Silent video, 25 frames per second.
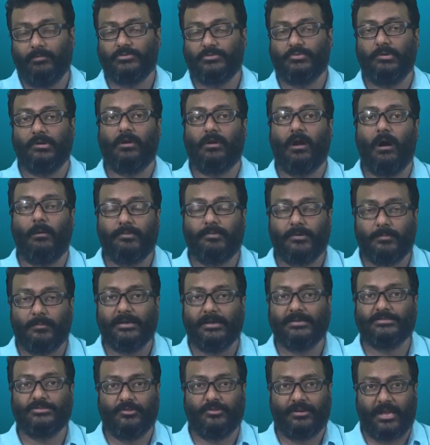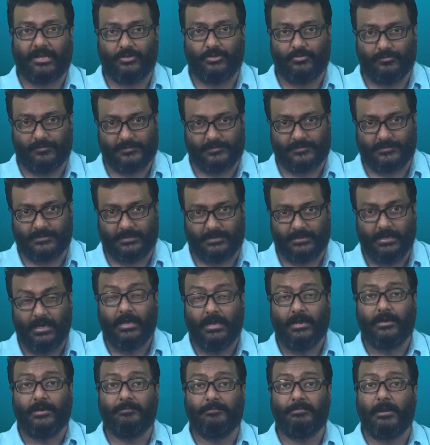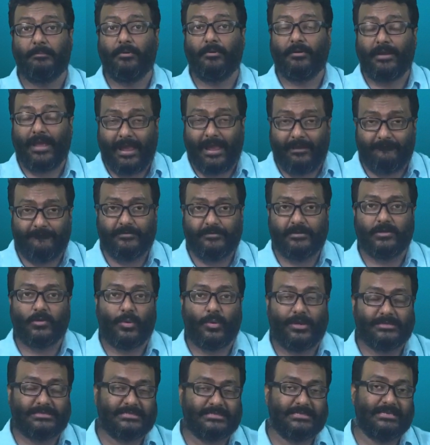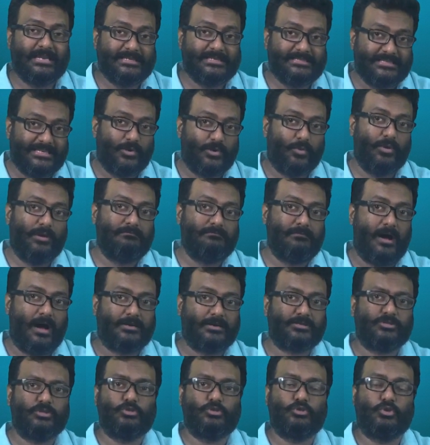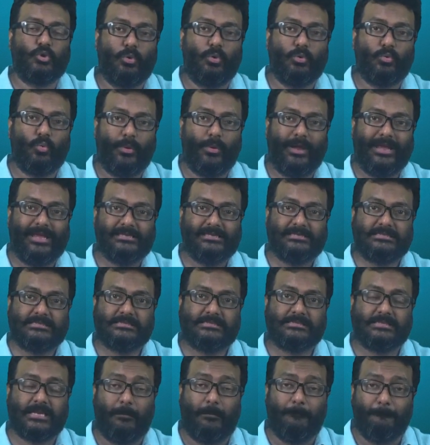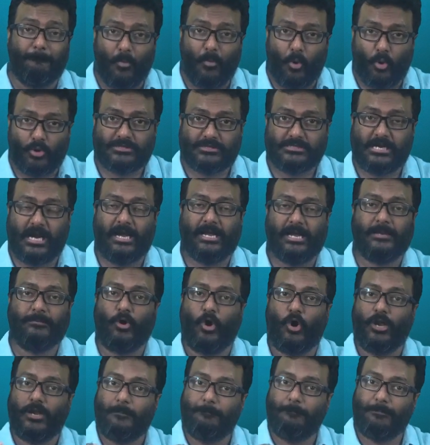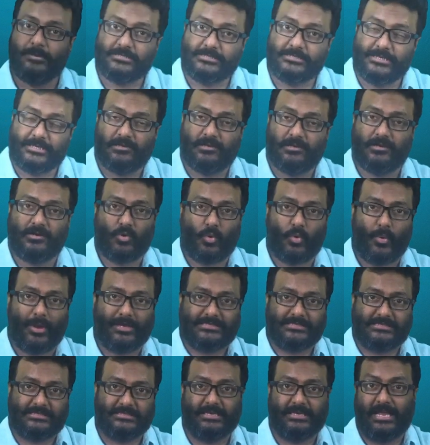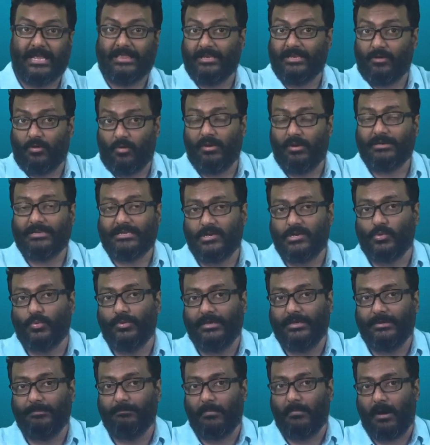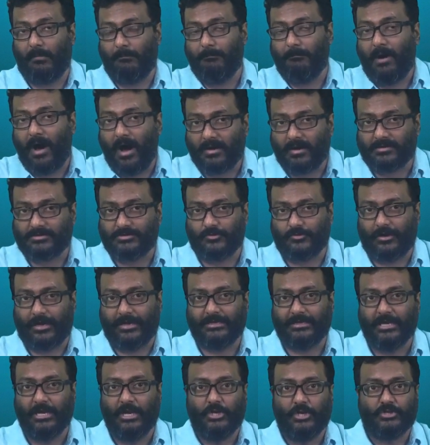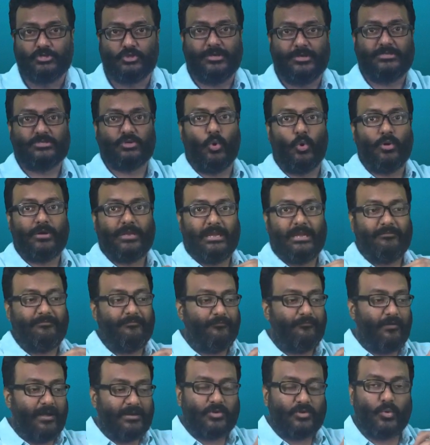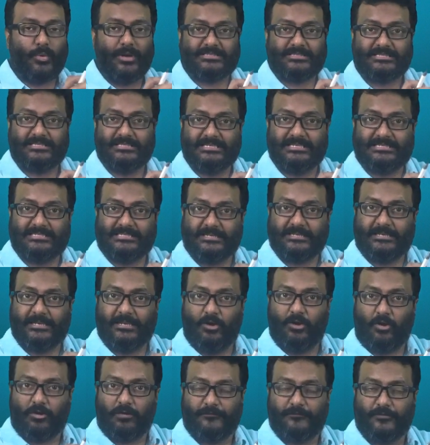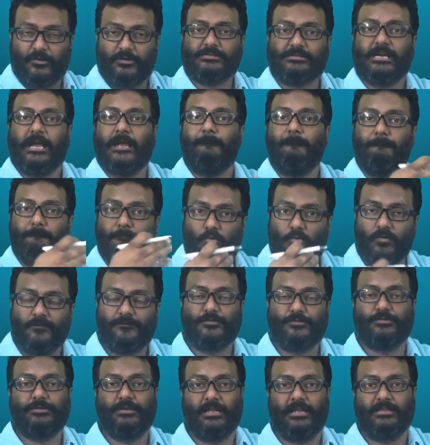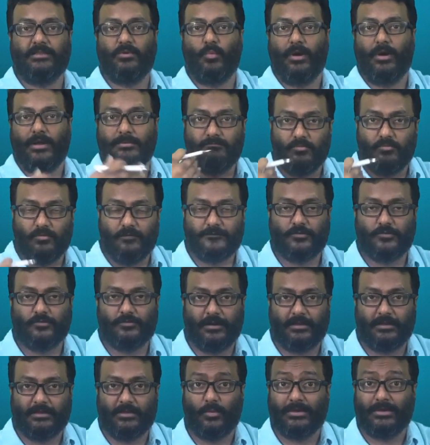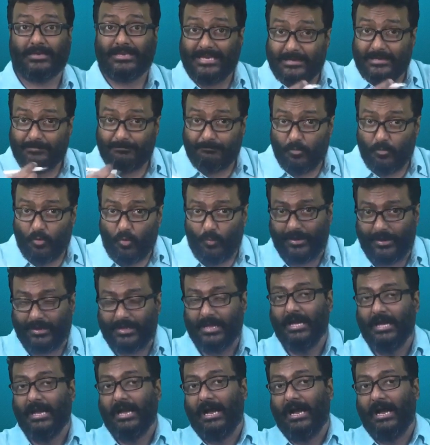which will compromise your accuracy. Remember, every question has equal marks, so don't waste more time on a particular question. They're all equally marked, right? So it's okay if one question is taking a lot of your time, move to another one, keep moving,